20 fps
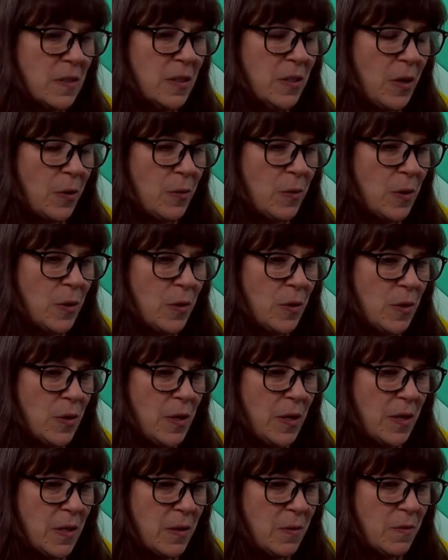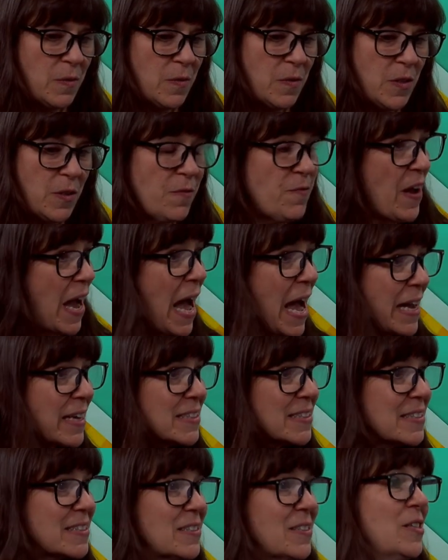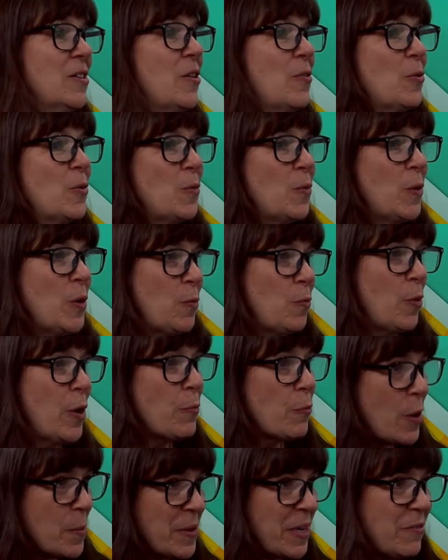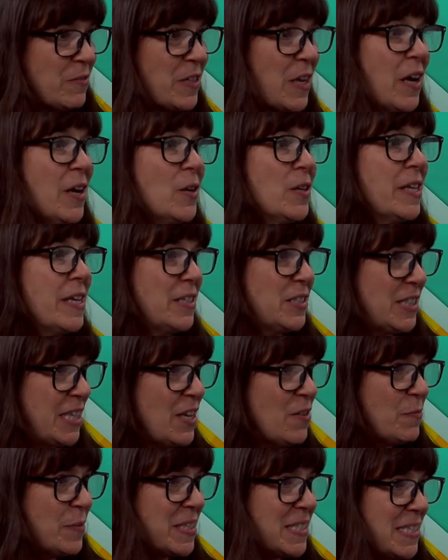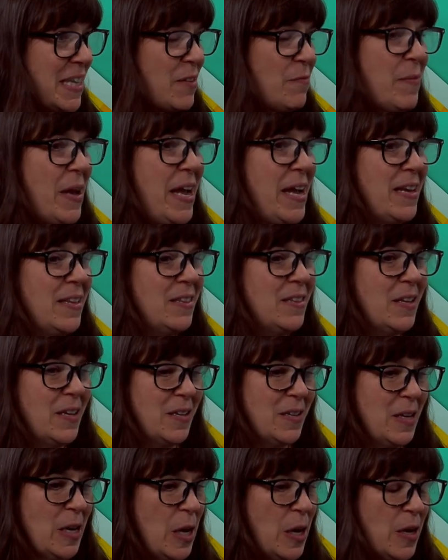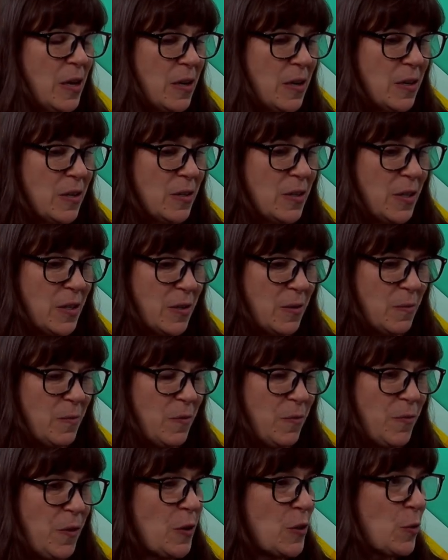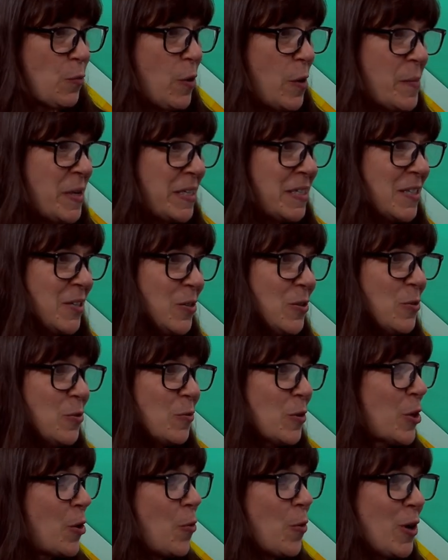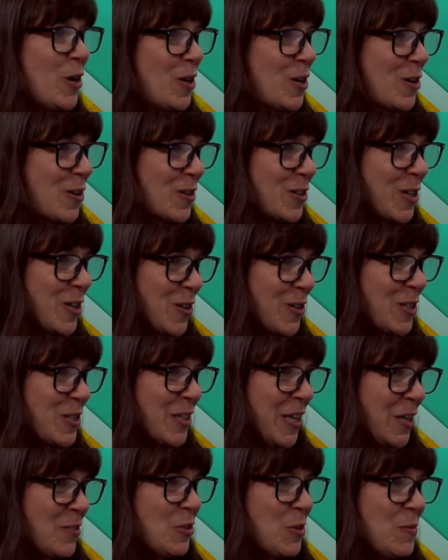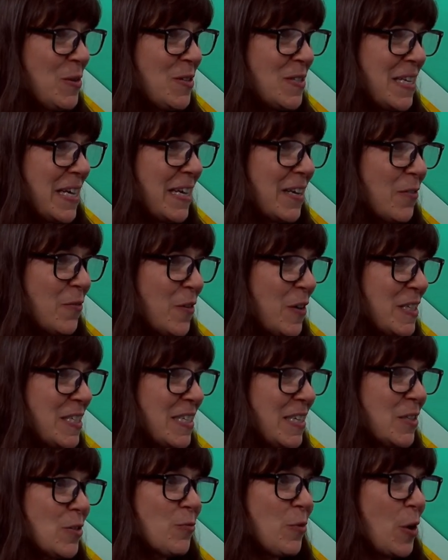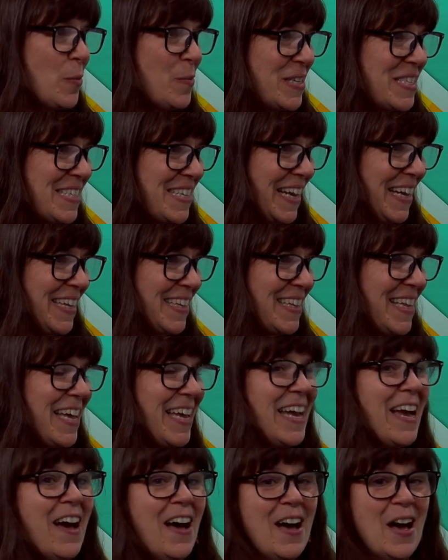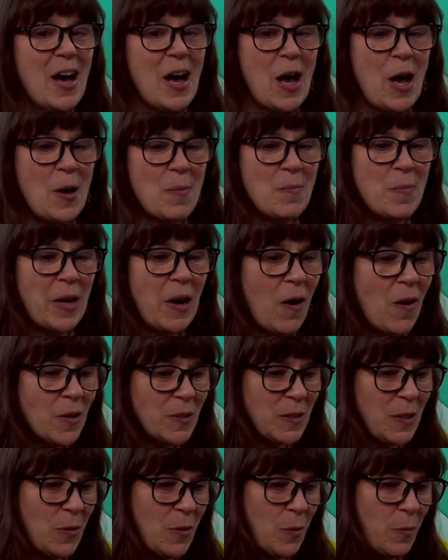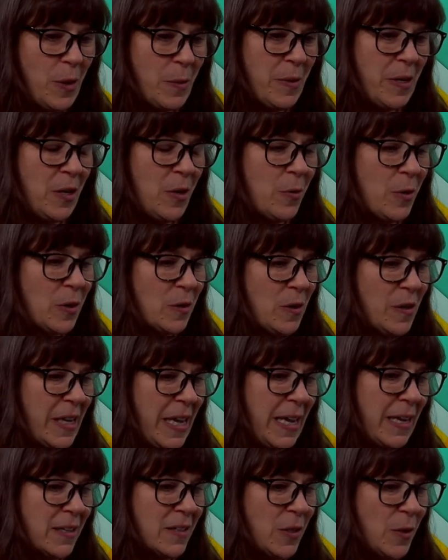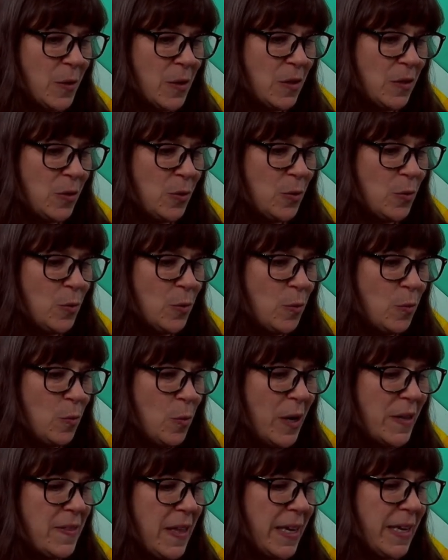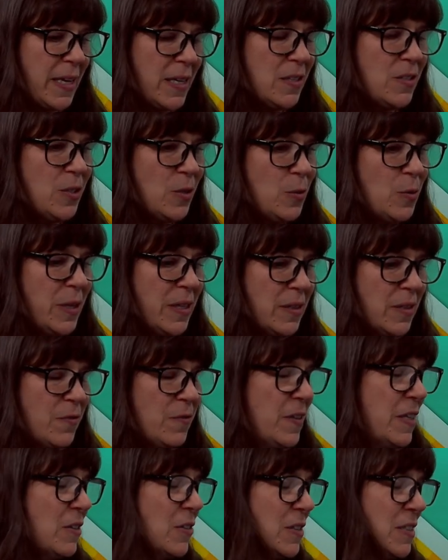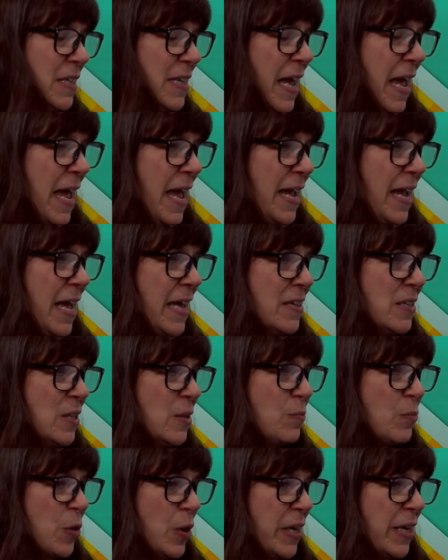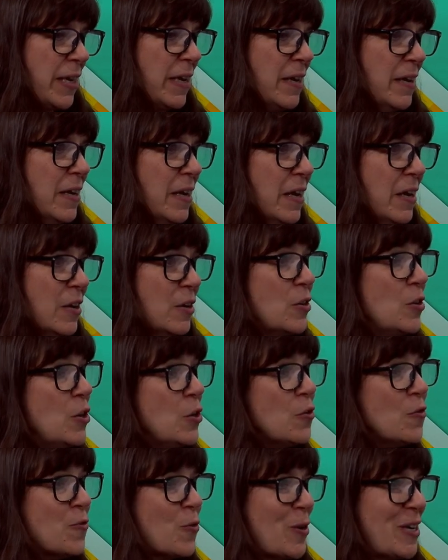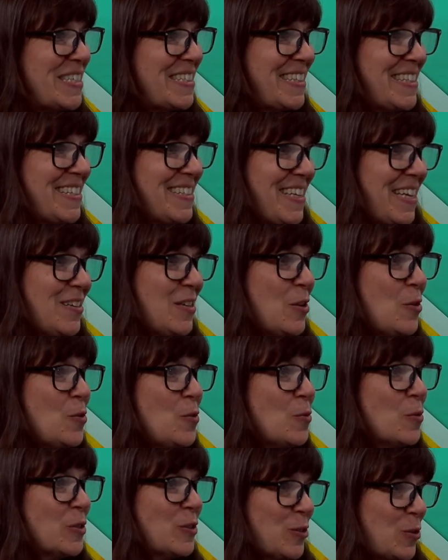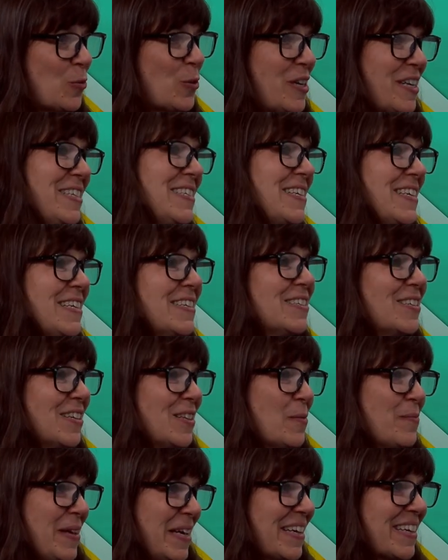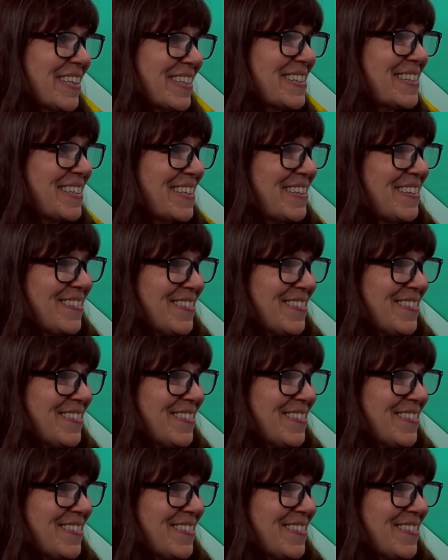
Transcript: you know the the facts, you know what women have done, the achievements they've mm-hmm. made, the the first woman to record country music, for instance, Roba Stanley, um, but also the women who are looking to, to what they can do in the field today and to bring new voices and new stories into the mix.